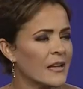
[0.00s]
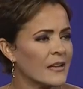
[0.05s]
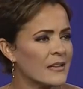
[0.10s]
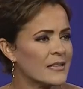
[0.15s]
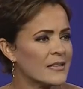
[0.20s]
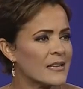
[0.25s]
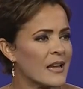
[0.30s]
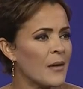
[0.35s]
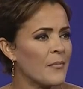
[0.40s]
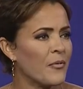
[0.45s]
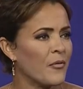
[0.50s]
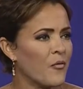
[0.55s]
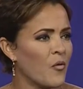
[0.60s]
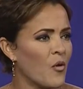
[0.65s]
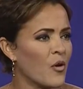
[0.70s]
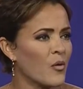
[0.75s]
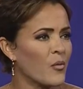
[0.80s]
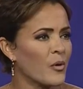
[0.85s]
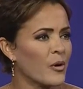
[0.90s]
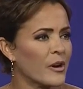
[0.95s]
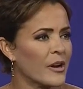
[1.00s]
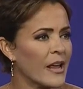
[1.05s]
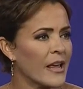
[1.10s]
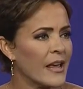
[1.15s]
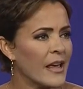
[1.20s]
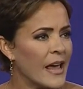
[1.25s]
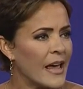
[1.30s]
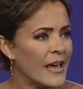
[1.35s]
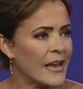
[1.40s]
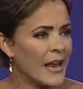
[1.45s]
step forward
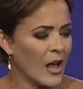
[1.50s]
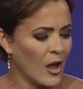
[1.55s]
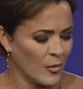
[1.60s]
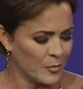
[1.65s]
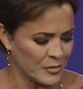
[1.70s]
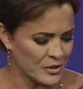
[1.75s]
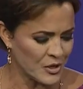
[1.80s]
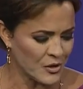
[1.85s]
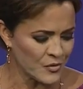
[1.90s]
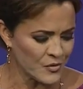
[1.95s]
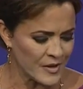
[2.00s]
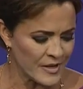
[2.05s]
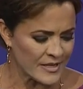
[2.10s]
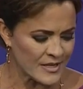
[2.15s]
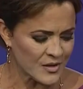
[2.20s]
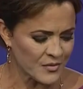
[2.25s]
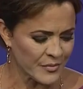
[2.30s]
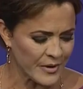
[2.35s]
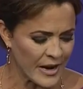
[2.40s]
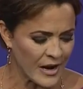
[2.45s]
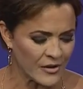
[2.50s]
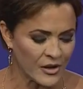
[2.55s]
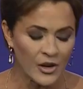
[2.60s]
and help turn this around.